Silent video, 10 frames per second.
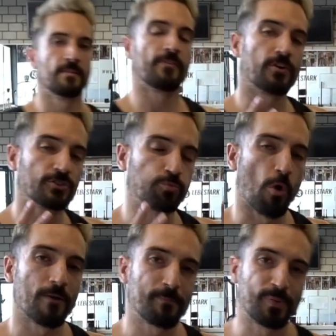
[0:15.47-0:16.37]
Now there's
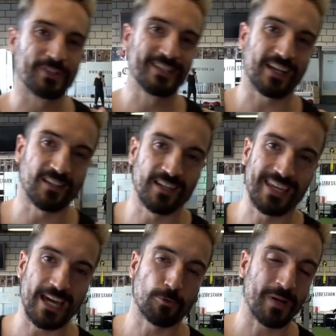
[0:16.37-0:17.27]
one particular
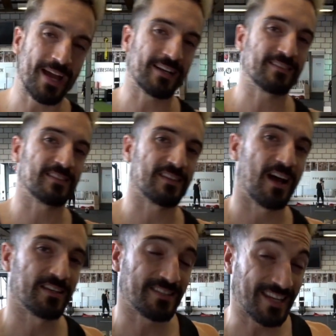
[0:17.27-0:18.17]
kettlebell
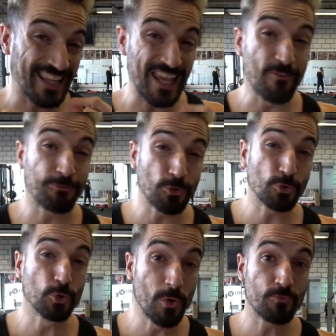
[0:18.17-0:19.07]
exercise that if you
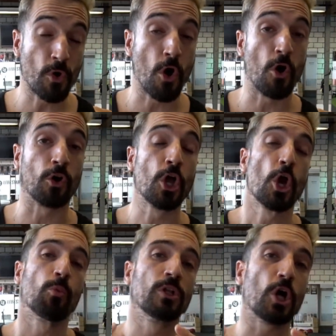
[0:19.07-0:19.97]
do it wrong,
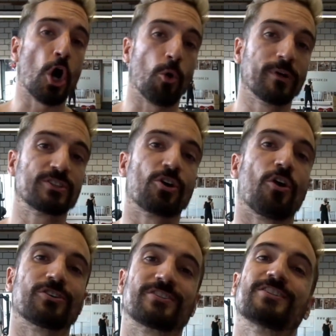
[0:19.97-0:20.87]
will always
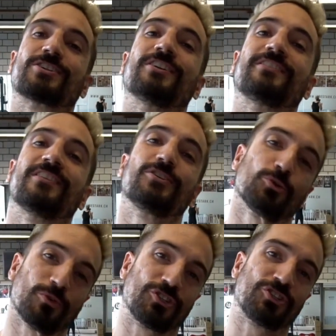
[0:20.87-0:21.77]
cause this
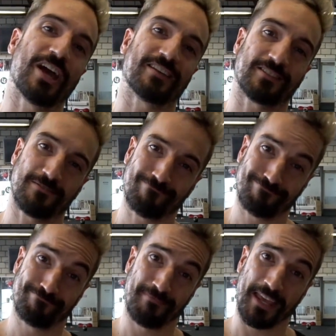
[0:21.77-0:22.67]
continuous chest
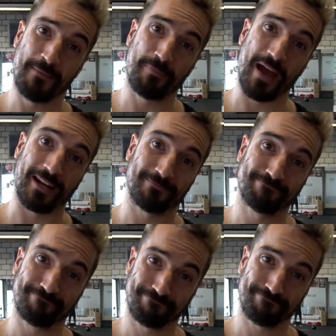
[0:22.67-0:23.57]
impact.
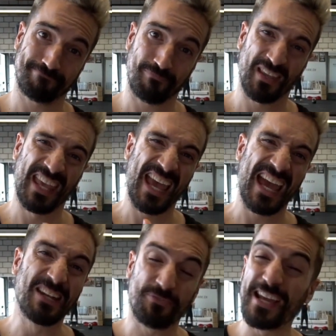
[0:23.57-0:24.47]

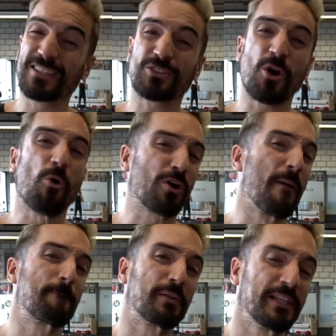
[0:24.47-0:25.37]
And if things go
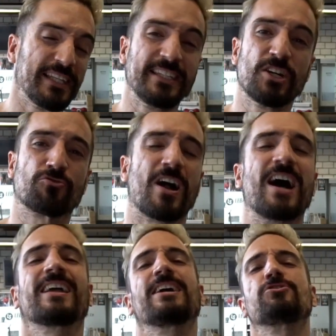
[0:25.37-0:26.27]
completely
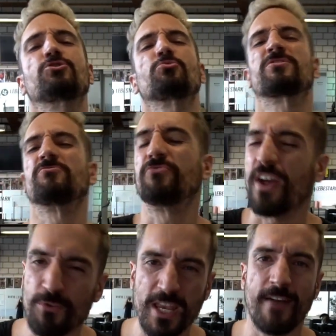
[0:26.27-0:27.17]
awry and you use
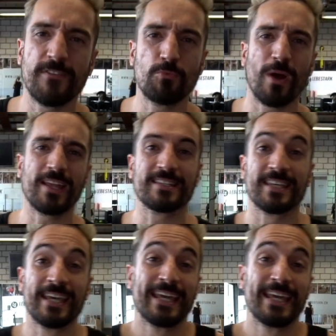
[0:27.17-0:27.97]
very heavy weights,